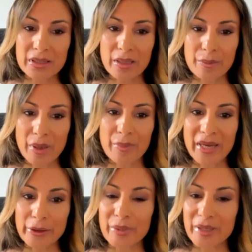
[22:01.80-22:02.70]
to give us
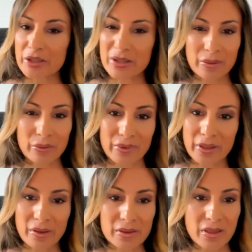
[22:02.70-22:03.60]
a better
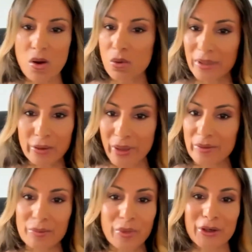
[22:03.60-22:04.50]
picture. And, it's the
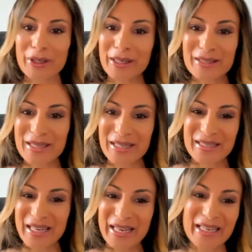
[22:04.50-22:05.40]
holy grail of marketing,
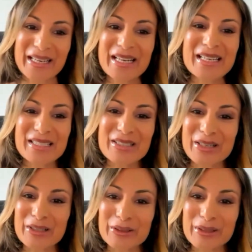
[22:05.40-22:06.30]
as they say.
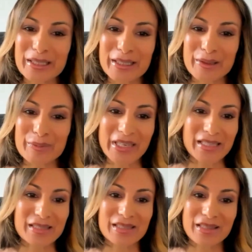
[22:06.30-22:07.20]

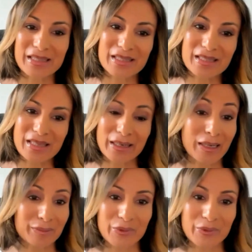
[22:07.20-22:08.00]
So yes, that's